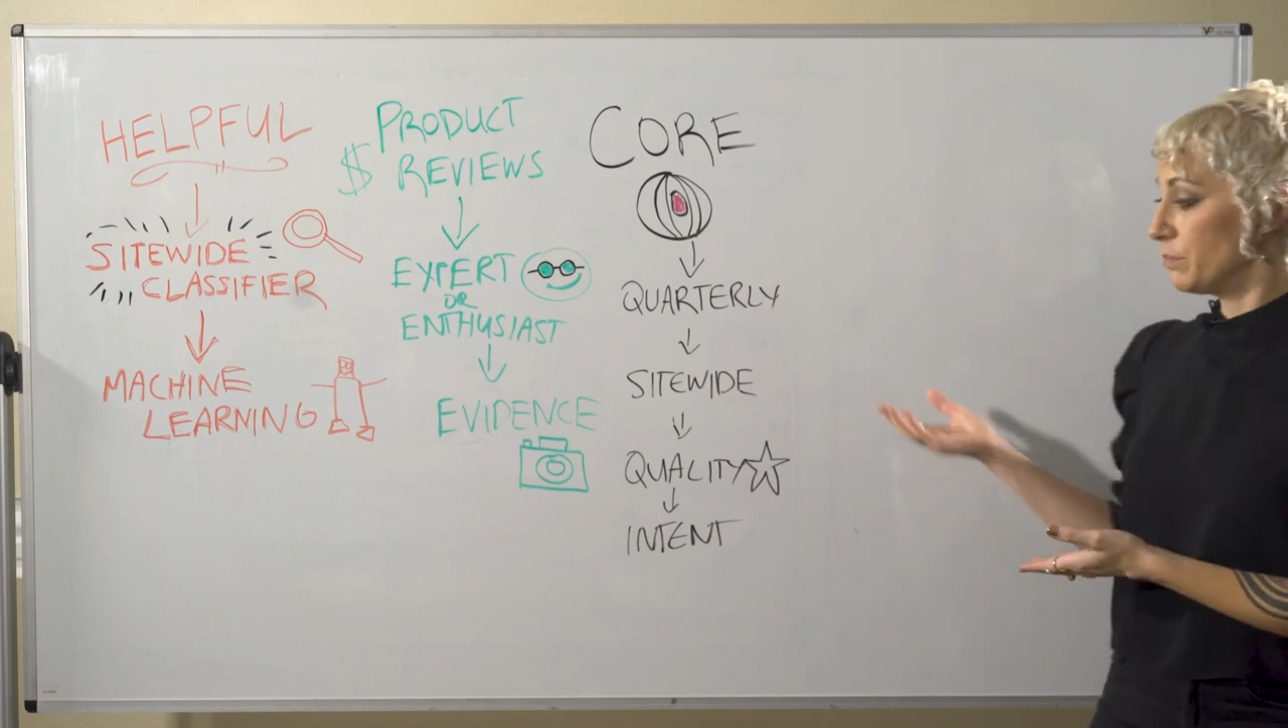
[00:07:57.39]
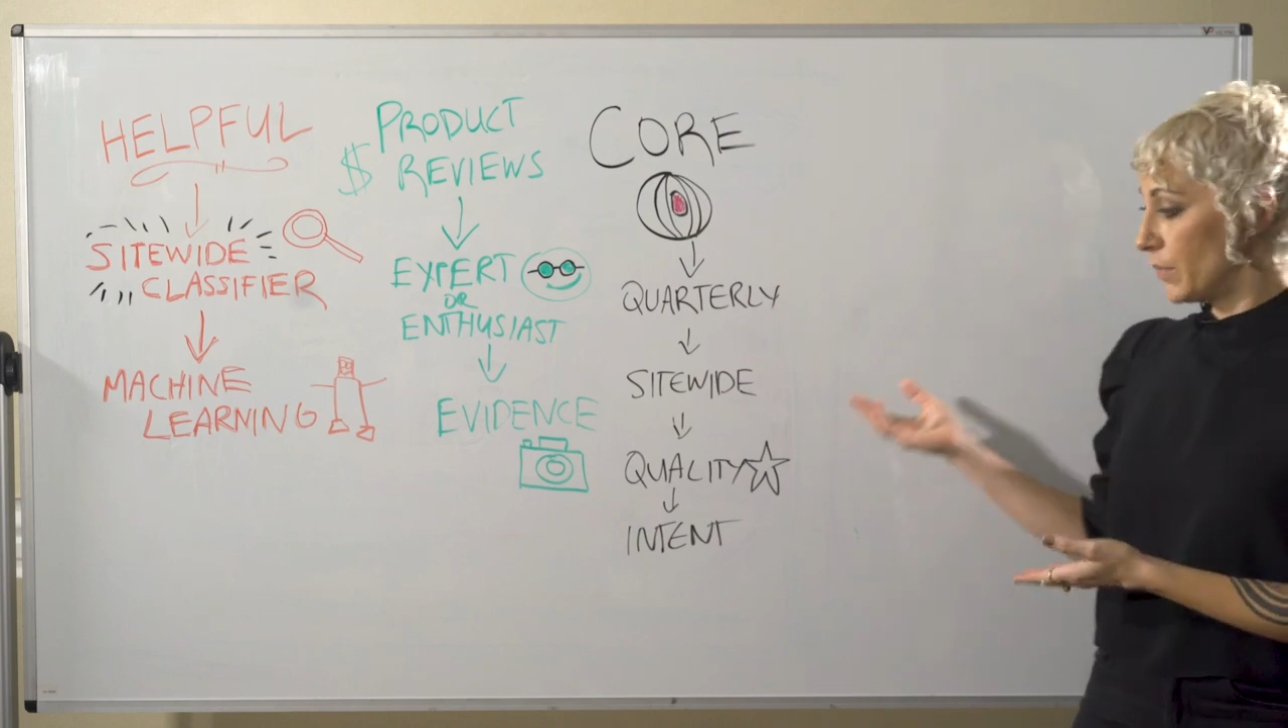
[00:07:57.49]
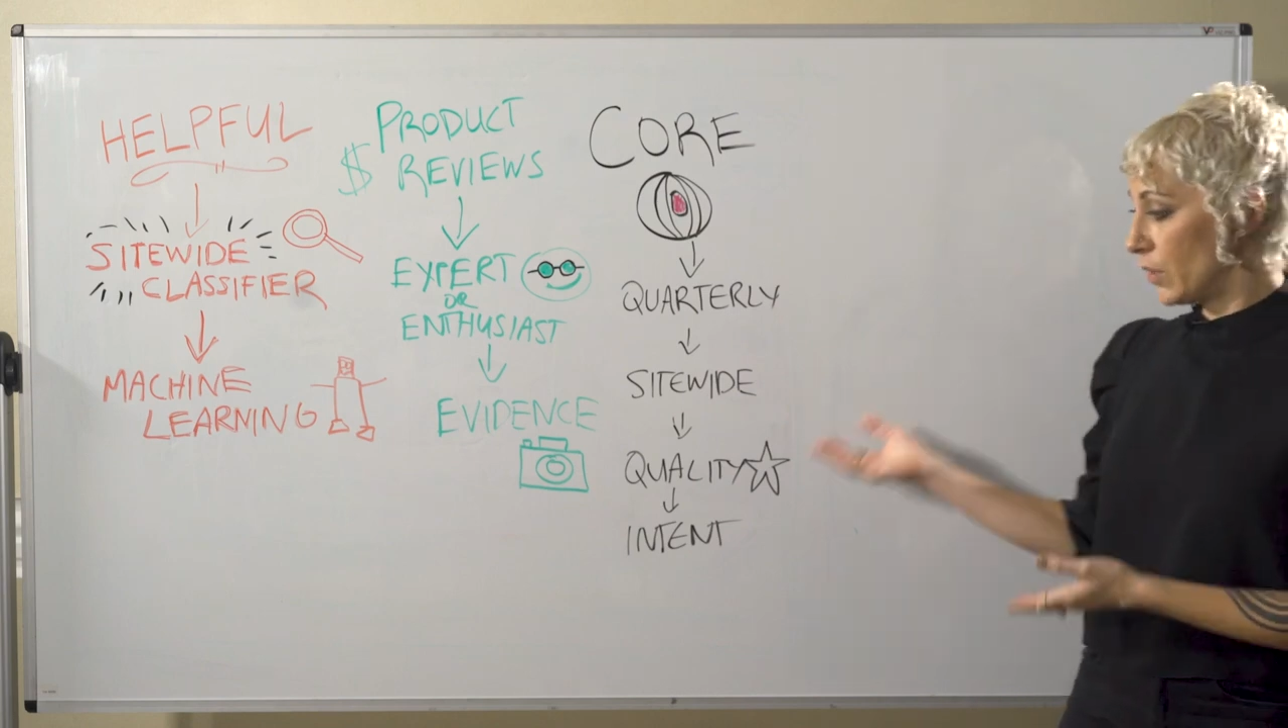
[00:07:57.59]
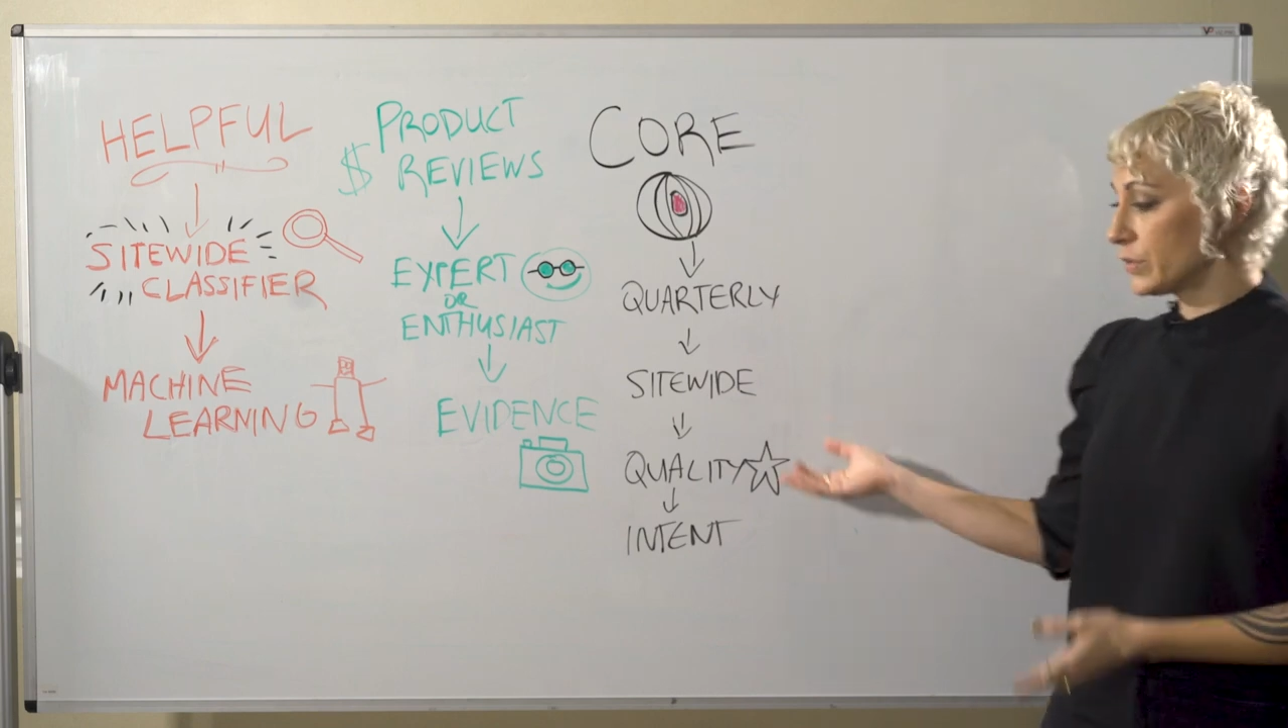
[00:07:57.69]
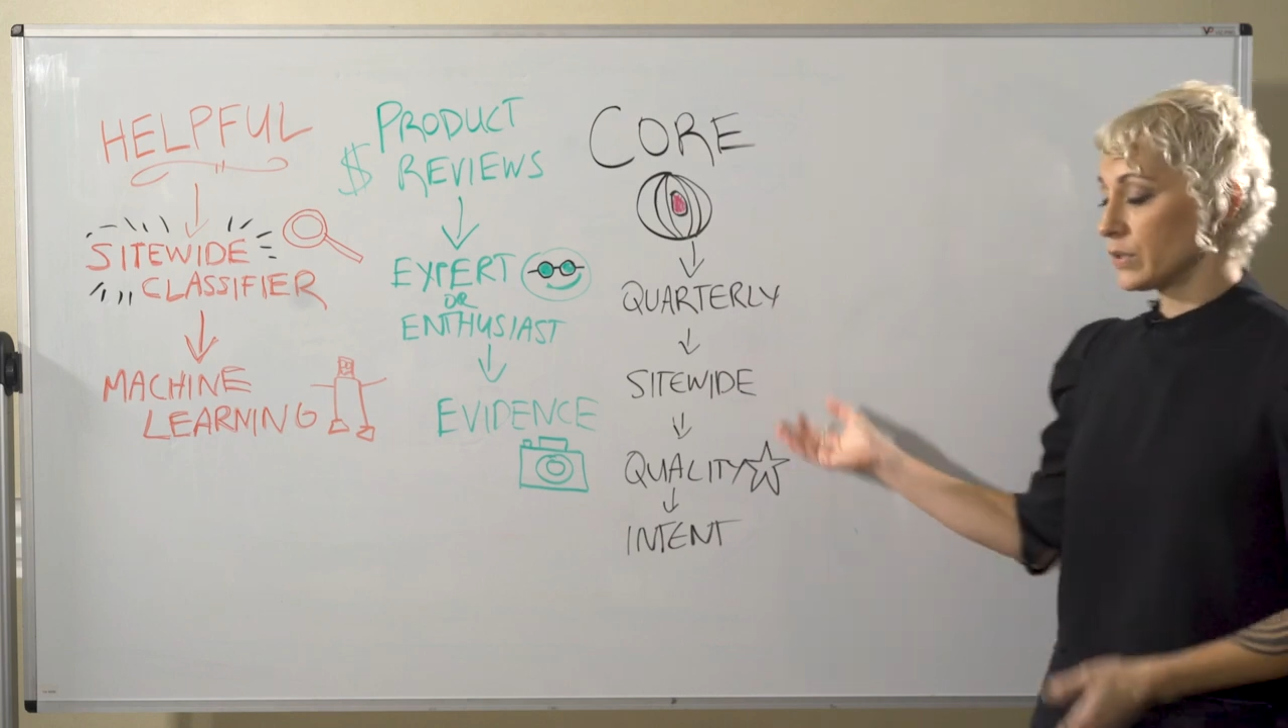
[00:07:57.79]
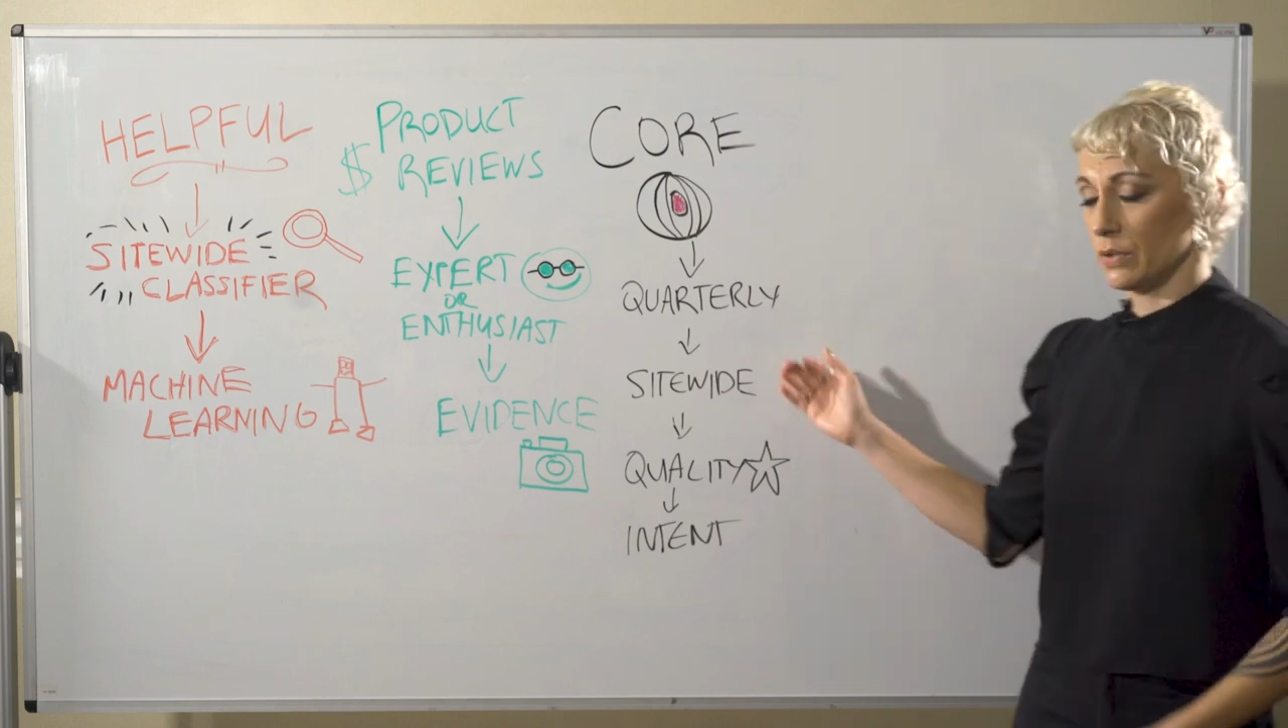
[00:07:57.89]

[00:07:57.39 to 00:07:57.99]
most